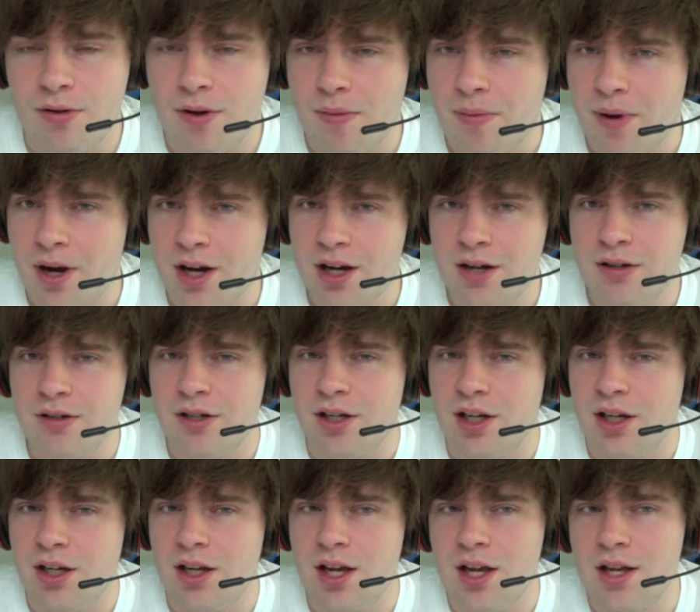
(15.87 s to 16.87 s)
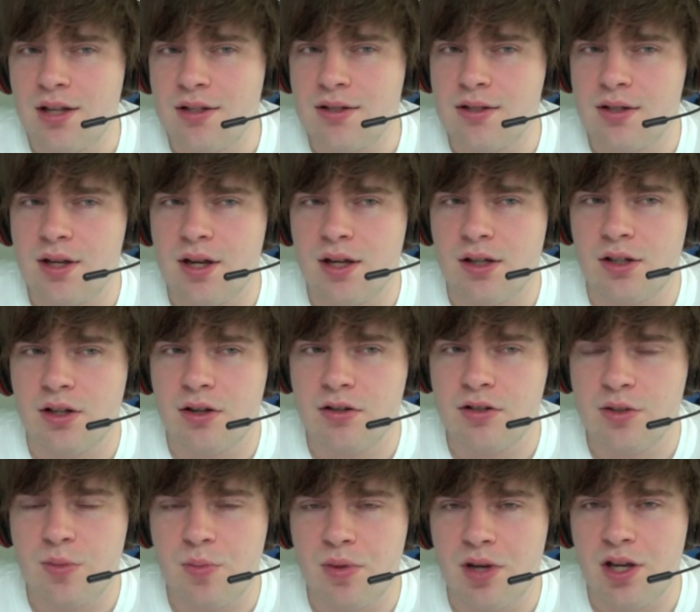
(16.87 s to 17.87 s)
apparently it's going
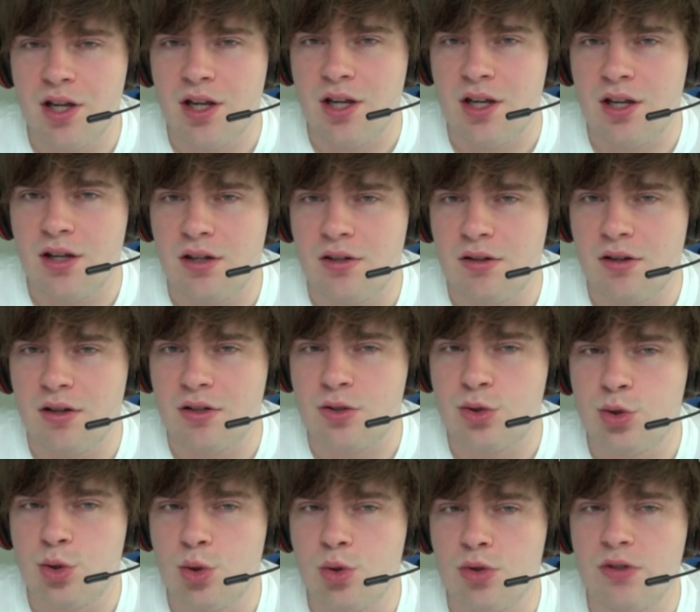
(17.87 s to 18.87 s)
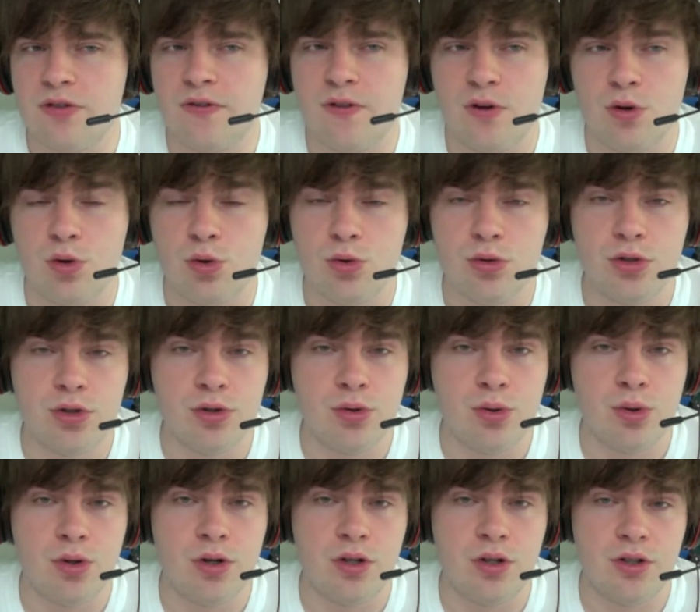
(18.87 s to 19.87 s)
to be a source for all
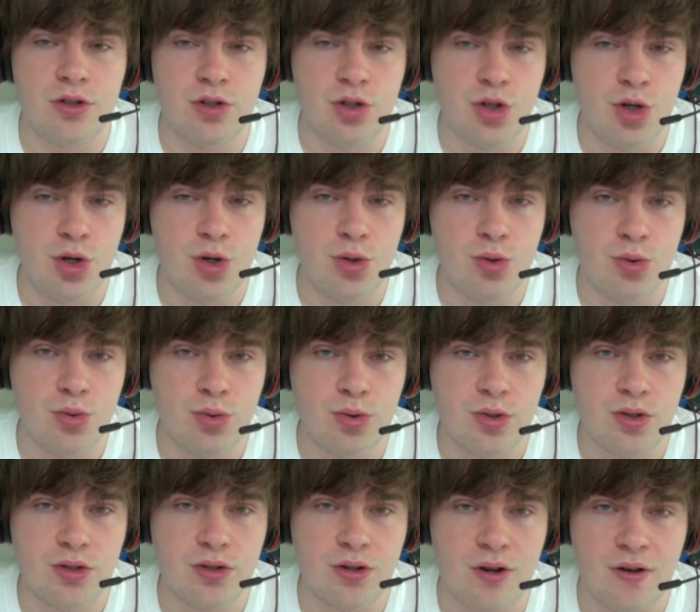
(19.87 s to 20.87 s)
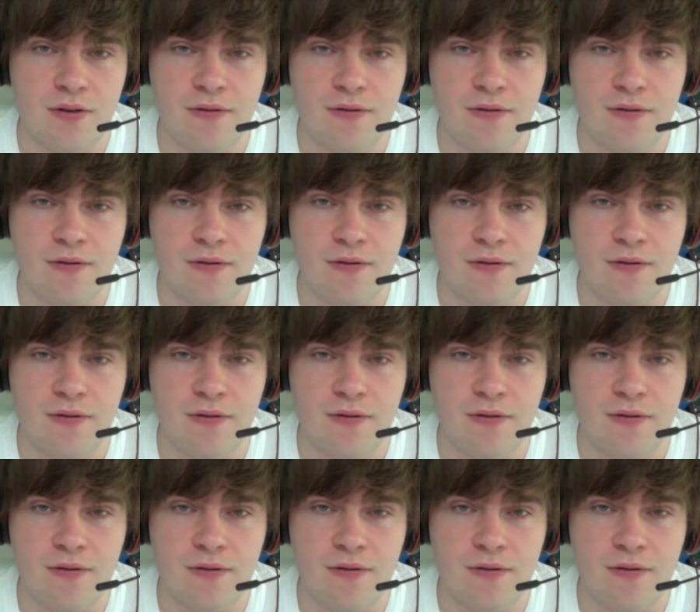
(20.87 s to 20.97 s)
your news